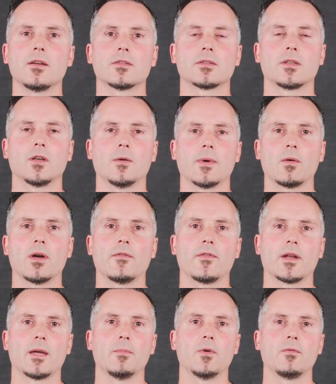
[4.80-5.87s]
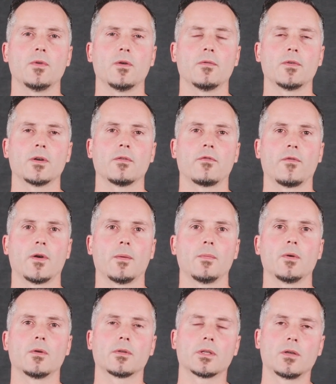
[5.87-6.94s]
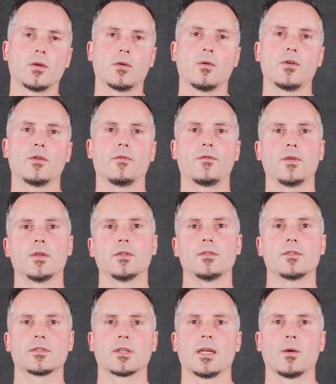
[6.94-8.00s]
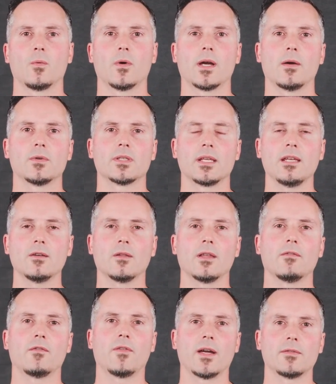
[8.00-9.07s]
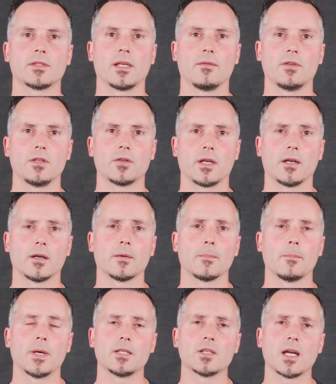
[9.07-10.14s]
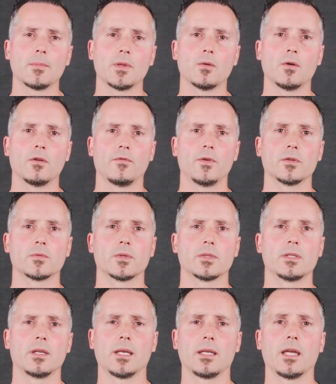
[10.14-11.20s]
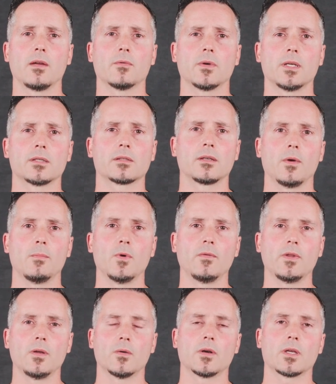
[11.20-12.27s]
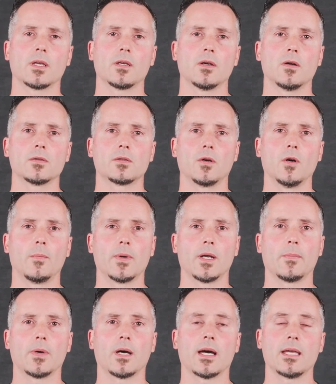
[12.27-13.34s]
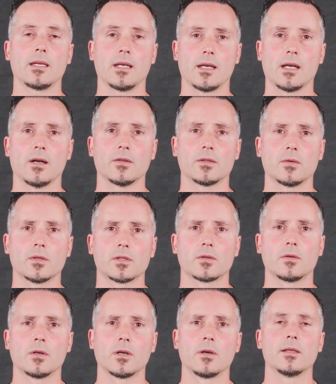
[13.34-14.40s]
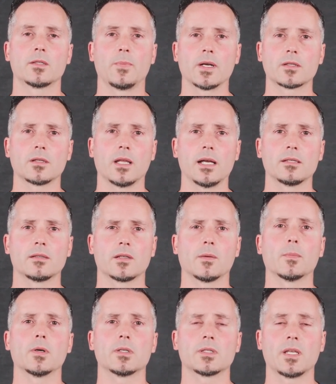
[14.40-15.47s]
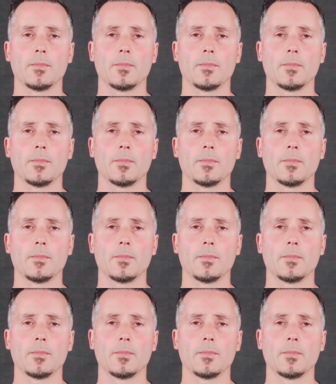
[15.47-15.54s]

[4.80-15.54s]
years ago, my wife and I moved over from North Dakota oil fields where I was an EO Level 5 safety trainer. My job in the oil fields was mitigate risk. We moved to the Oregon coast to open up a hiking and outdoor store that specializes in emergency